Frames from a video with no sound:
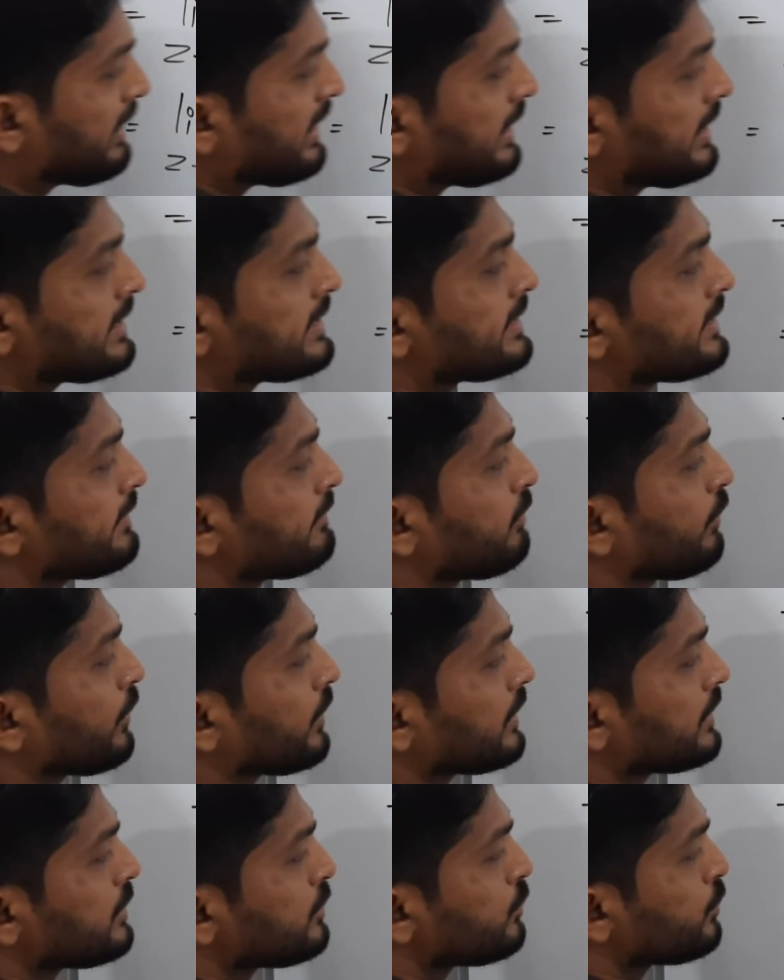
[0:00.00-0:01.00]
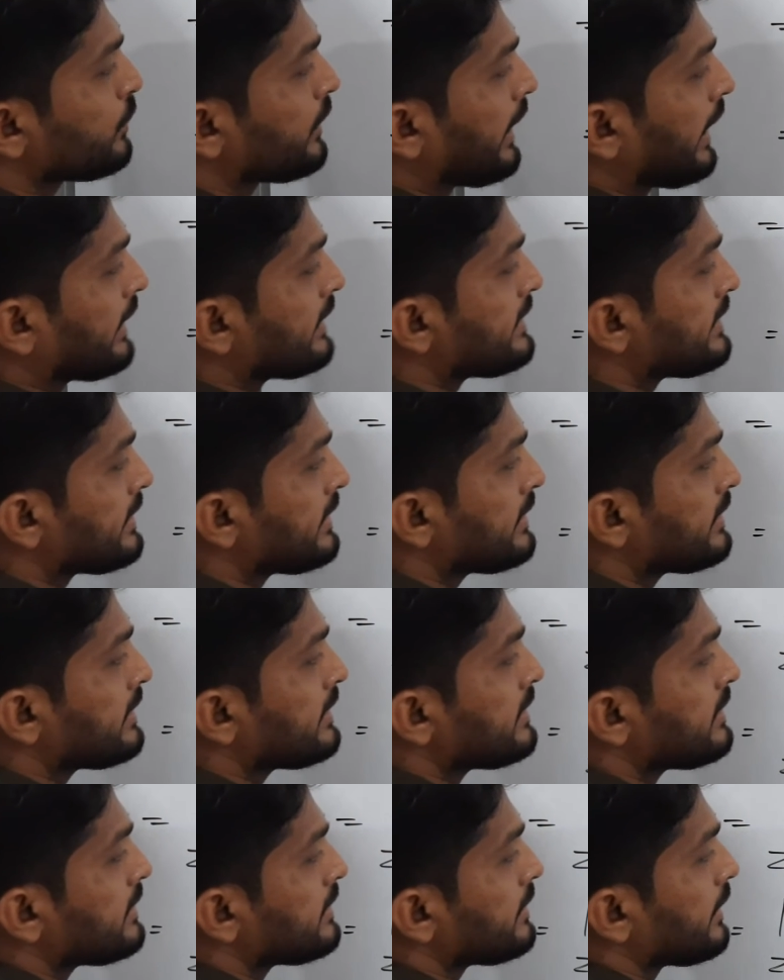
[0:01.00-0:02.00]
be easy for us to cancel
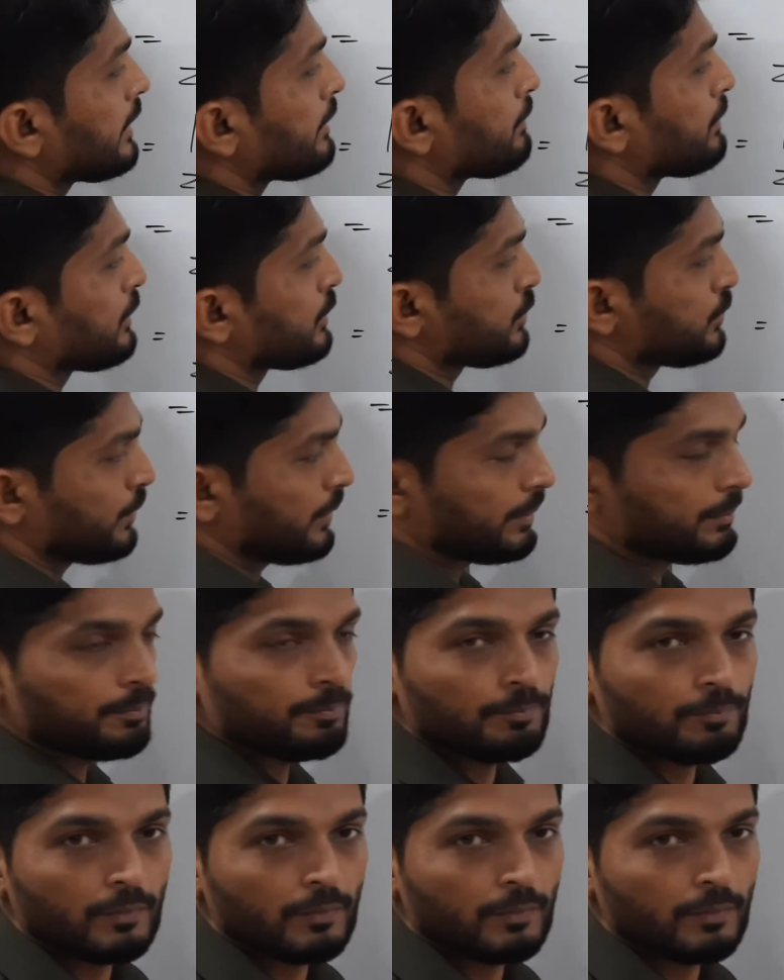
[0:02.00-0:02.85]
this z plus 1.